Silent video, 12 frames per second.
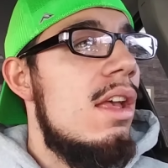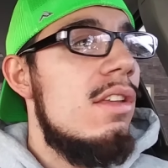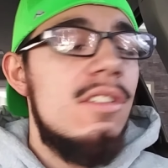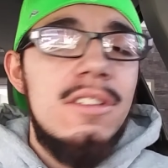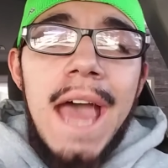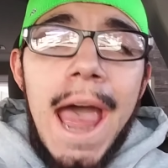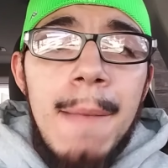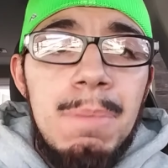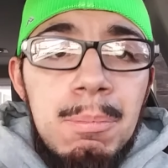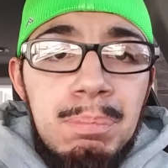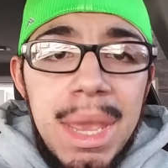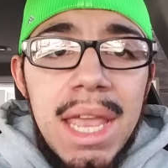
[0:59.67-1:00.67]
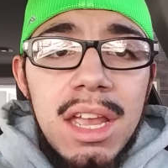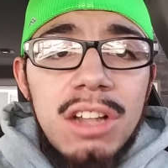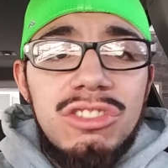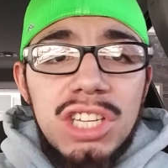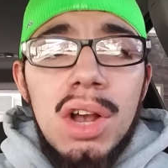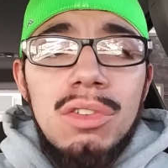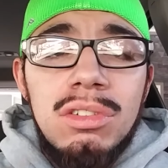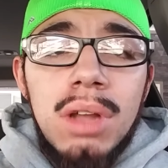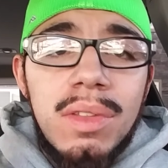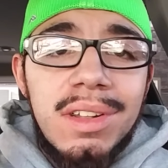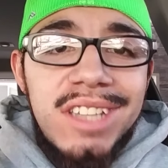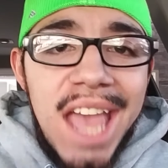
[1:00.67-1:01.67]
Stop being children
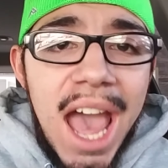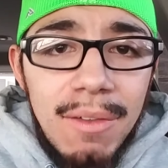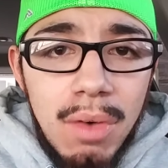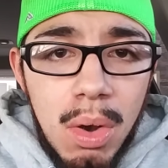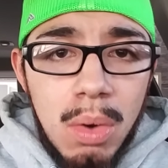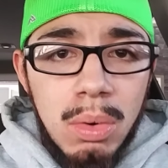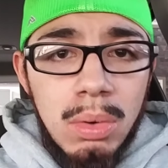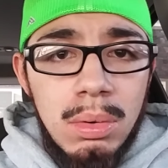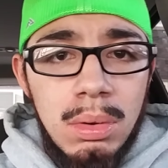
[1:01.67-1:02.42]
of the devil.